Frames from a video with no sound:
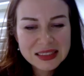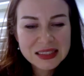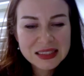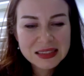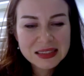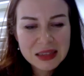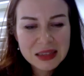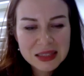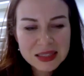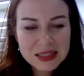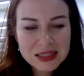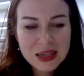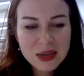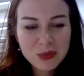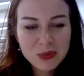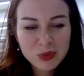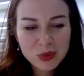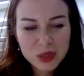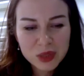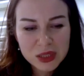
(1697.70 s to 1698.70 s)
There are
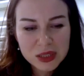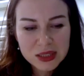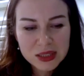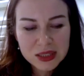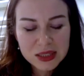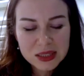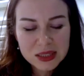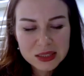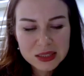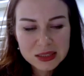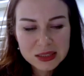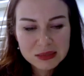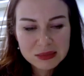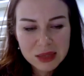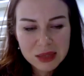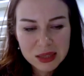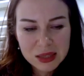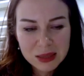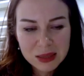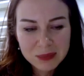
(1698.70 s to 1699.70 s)
some words here
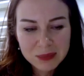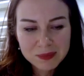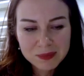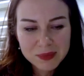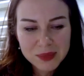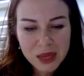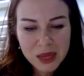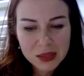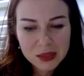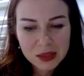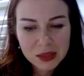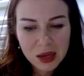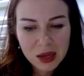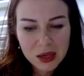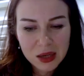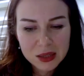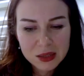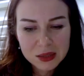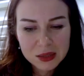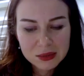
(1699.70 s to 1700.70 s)
that
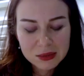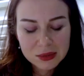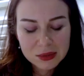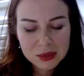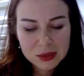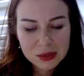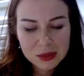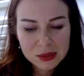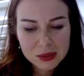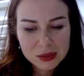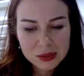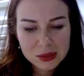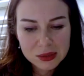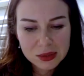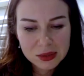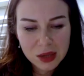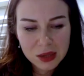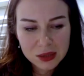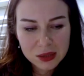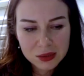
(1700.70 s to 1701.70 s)
are
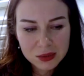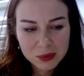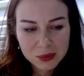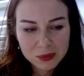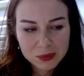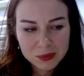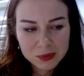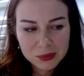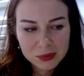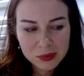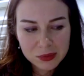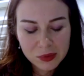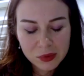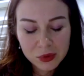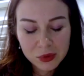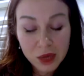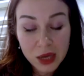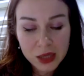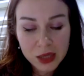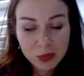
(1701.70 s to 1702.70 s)
not
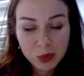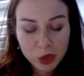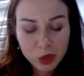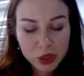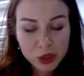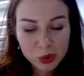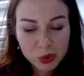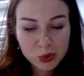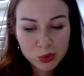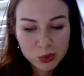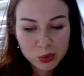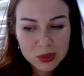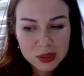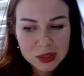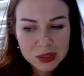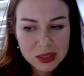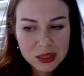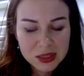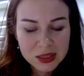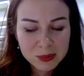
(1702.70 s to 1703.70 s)
anymore used
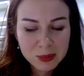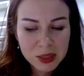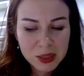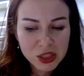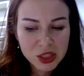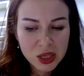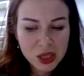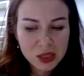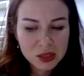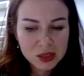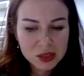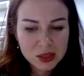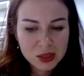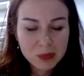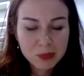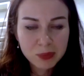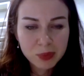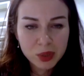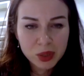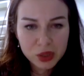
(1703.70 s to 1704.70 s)
in Azerbaijani,
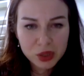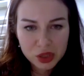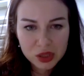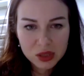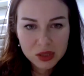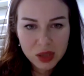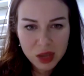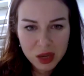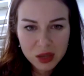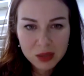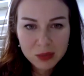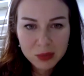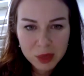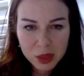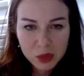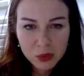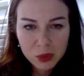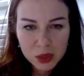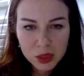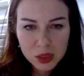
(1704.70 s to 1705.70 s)
some Persian,
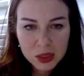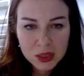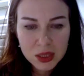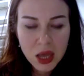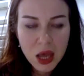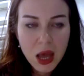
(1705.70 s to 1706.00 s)
Arabic words,